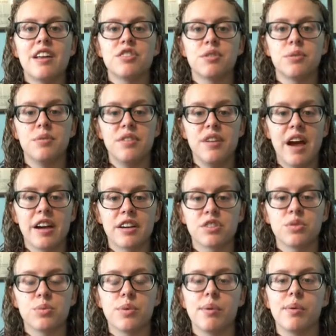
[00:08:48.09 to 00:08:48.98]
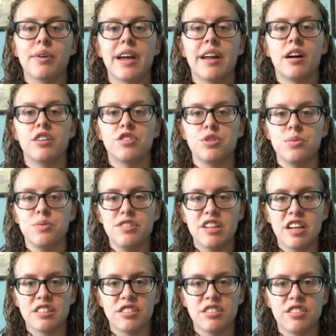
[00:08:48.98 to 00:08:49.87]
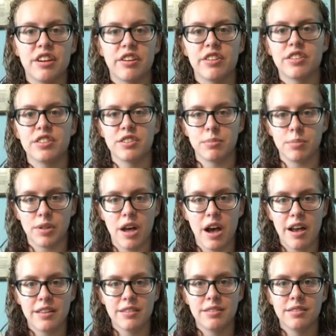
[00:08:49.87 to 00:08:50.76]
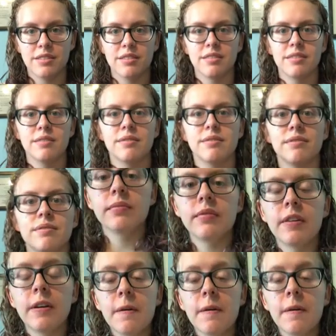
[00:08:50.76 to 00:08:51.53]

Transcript: So next, we will get on to necessary supplies.